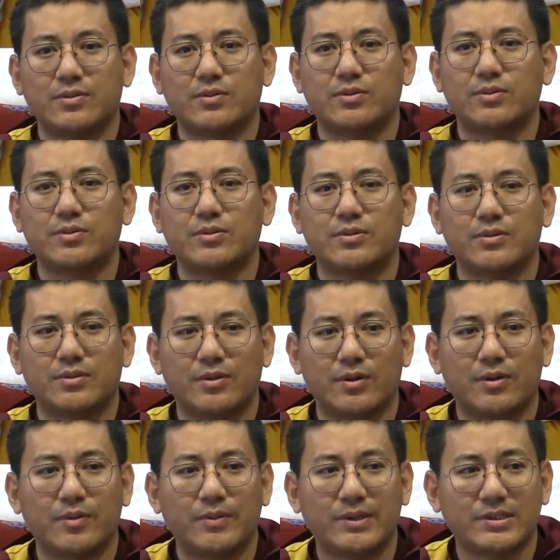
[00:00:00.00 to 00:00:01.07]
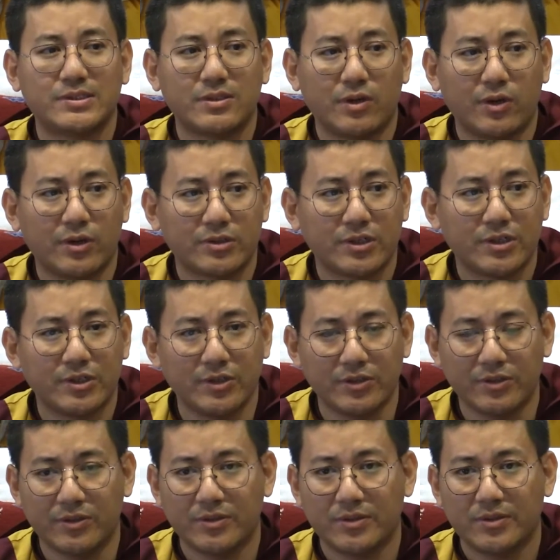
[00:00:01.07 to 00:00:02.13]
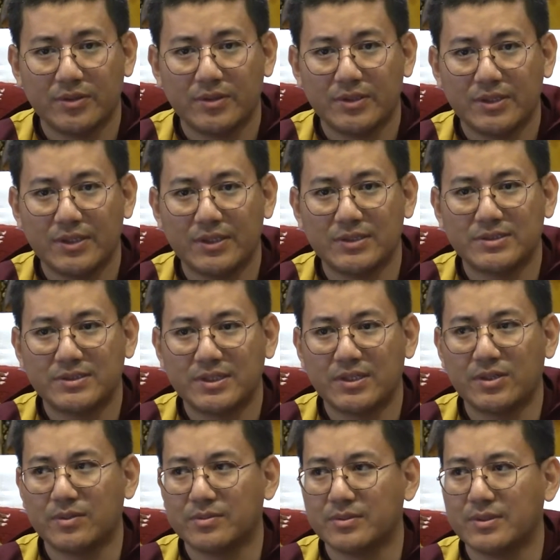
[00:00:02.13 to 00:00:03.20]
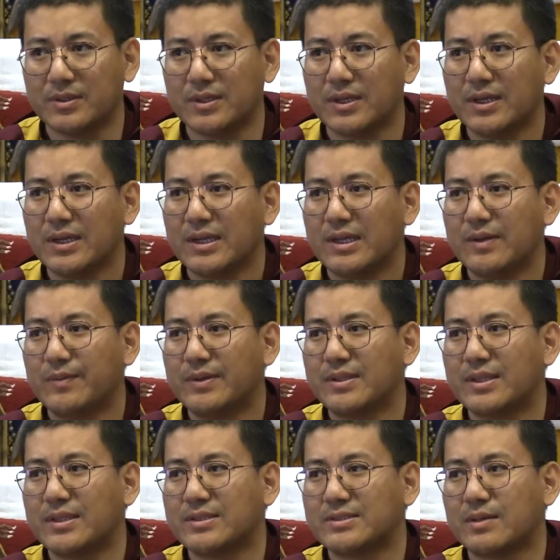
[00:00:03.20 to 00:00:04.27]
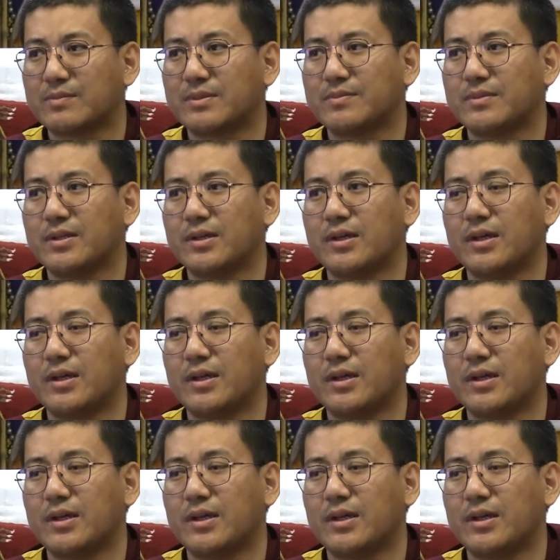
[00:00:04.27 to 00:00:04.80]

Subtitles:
who always order you instead of even sometimes